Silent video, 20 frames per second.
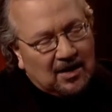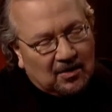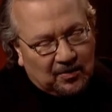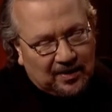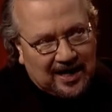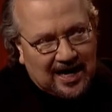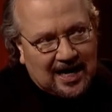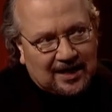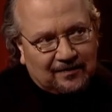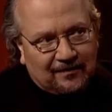
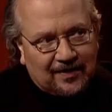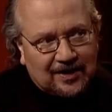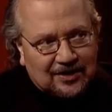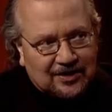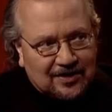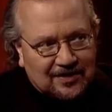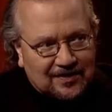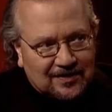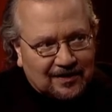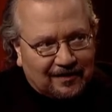we had
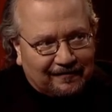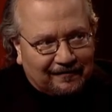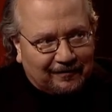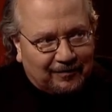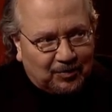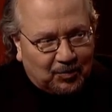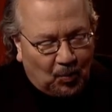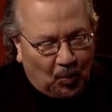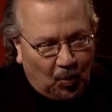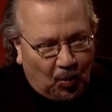visions of
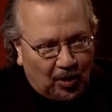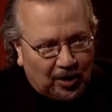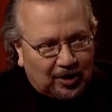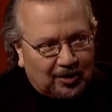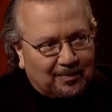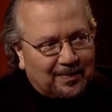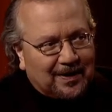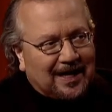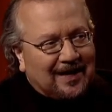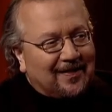
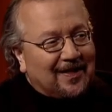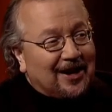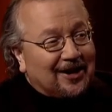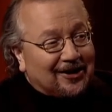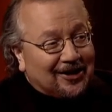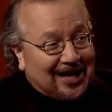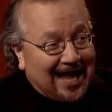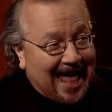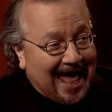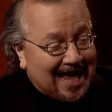water being there,
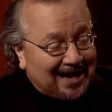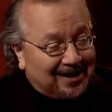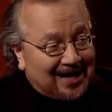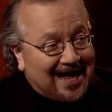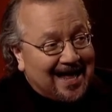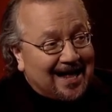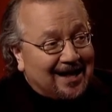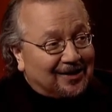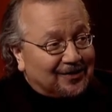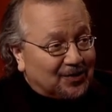
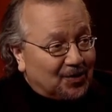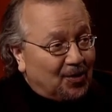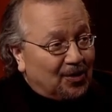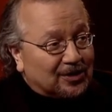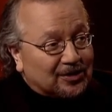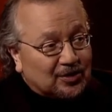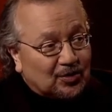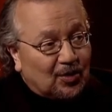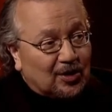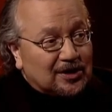canals, all
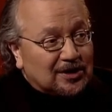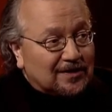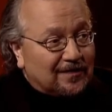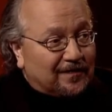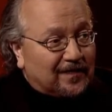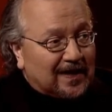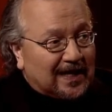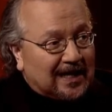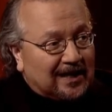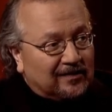sorts of
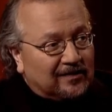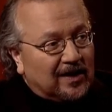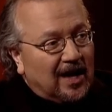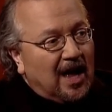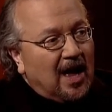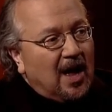things.